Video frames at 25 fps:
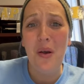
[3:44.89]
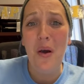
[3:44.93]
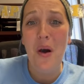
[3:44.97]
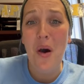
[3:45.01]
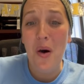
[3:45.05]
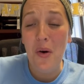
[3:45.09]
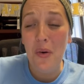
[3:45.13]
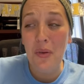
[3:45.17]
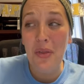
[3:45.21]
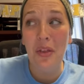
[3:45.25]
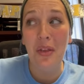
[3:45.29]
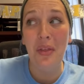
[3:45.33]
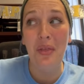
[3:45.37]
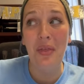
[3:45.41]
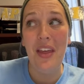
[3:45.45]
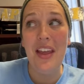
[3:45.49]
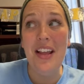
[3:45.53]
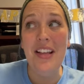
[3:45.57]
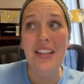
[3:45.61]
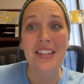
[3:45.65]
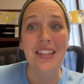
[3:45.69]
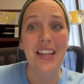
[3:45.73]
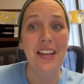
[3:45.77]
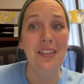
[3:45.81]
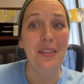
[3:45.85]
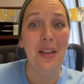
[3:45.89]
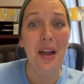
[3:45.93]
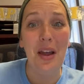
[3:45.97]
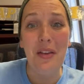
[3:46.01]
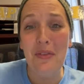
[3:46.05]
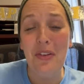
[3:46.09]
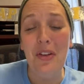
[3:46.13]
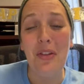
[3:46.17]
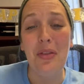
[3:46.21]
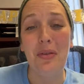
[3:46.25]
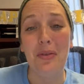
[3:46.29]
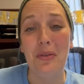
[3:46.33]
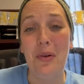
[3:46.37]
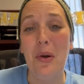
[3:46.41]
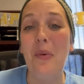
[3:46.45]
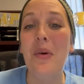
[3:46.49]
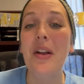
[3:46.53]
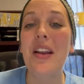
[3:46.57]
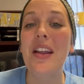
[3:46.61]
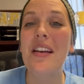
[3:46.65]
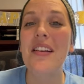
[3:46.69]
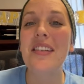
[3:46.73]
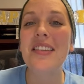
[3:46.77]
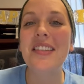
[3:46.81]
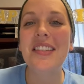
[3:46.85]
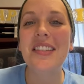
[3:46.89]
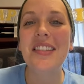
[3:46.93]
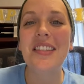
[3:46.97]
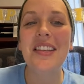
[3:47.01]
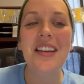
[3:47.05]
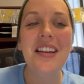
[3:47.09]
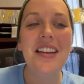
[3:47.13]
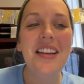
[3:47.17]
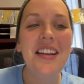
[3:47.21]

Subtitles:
all the things that life can throw at us.